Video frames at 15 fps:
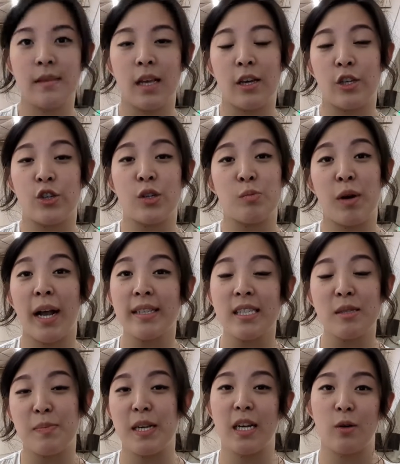You can practice
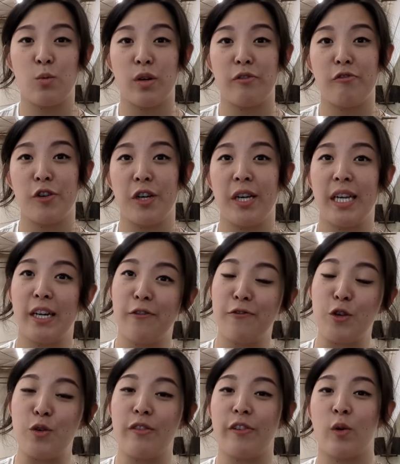being on one foot in a few
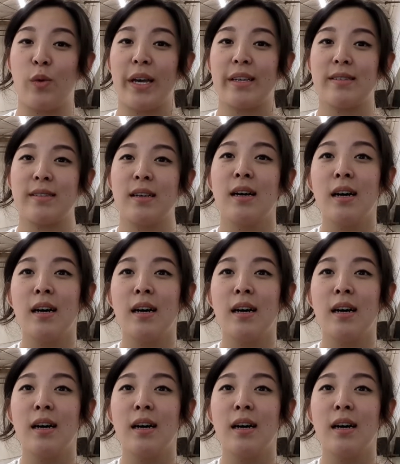different ways.